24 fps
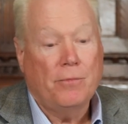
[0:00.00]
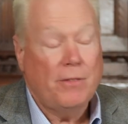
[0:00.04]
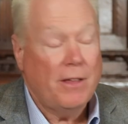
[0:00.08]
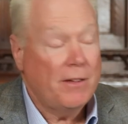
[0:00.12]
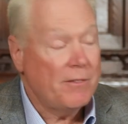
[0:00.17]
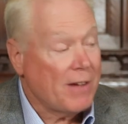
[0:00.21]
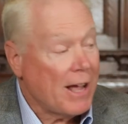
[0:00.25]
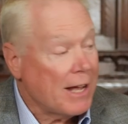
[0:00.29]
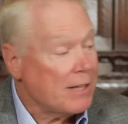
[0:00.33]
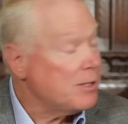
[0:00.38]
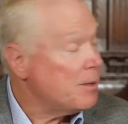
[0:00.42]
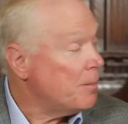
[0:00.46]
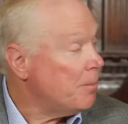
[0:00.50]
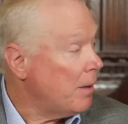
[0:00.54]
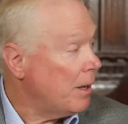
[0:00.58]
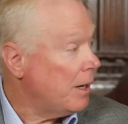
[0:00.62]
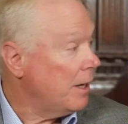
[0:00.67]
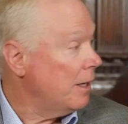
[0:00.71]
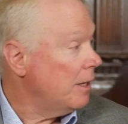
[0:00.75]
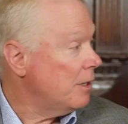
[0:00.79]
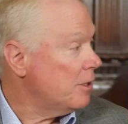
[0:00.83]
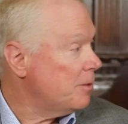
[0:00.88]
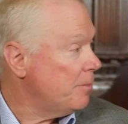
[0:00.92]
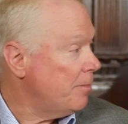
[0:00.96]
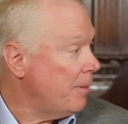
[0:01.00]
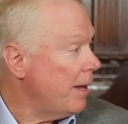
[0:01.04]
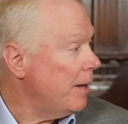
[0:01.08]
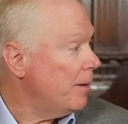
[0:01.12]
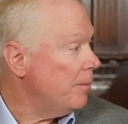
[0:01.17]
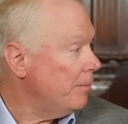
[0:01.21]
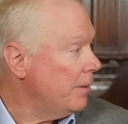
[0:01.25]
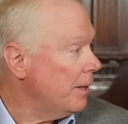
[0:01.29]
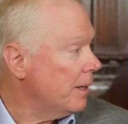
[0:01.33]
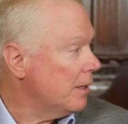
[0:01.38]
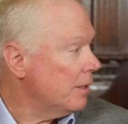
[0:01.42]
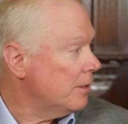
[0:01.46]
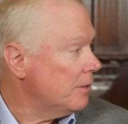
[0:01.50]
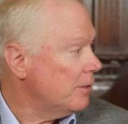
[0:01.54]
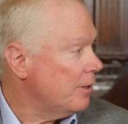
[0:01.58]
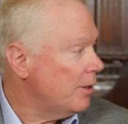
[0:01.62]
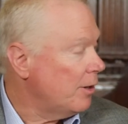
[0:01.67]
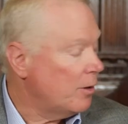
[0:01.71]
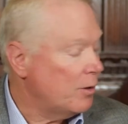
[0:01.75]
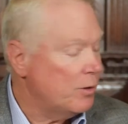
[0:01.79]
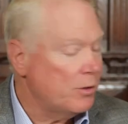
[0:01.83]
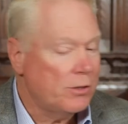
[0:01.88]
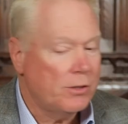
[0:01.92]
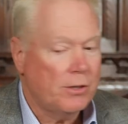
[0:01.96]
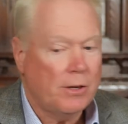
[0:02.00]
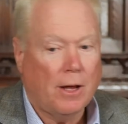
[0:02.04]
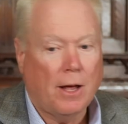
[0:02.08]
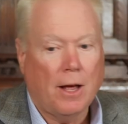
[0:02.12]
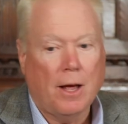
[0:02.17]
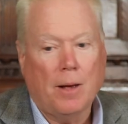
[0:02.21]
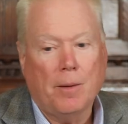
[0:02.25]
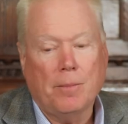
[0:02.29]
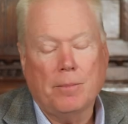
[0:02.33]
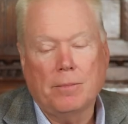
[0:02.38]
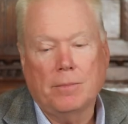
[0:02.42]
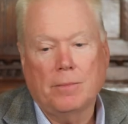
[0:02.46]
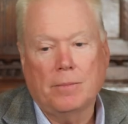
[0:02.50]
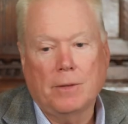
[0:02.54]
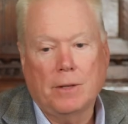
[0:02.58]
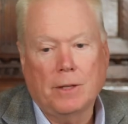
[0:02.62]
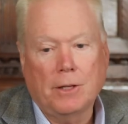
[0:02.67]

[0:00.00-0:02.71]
they've got some money to spend because there's um,